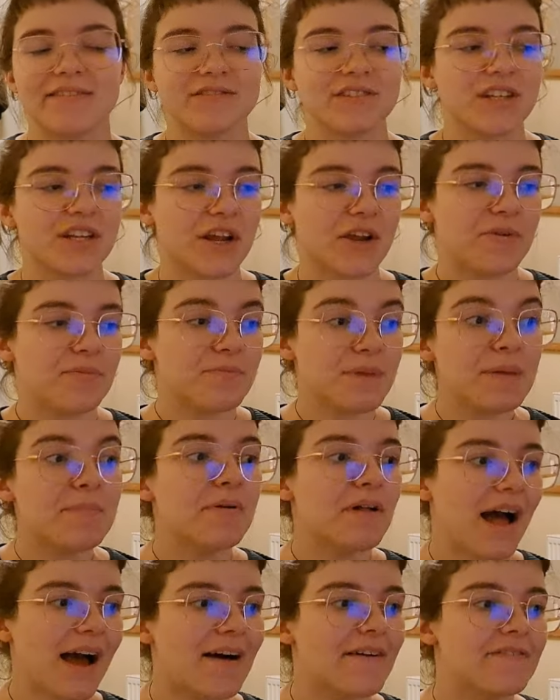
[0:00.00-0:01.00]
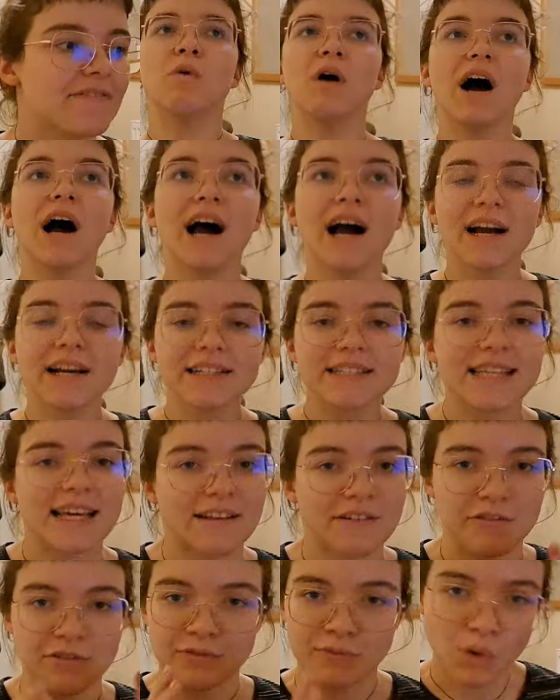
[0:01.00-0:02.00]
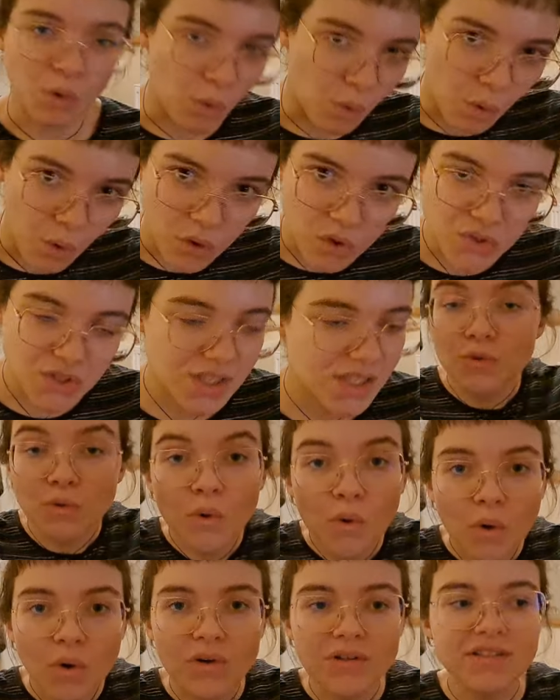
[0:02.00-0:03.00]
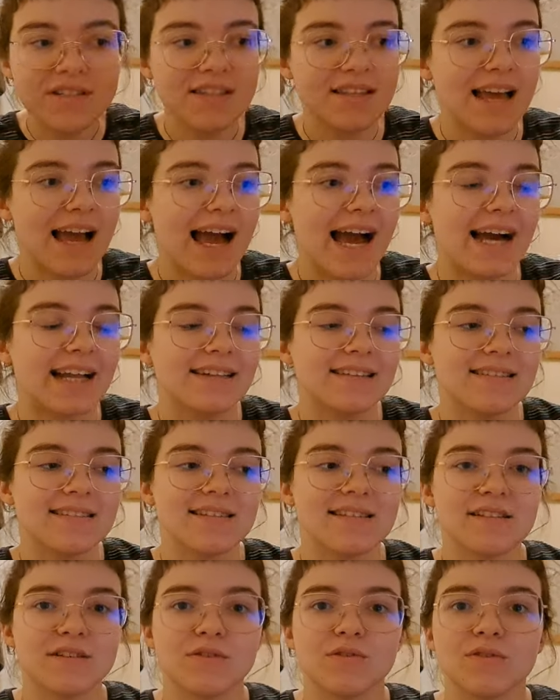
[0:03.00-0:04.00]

You know, people have worked and thought and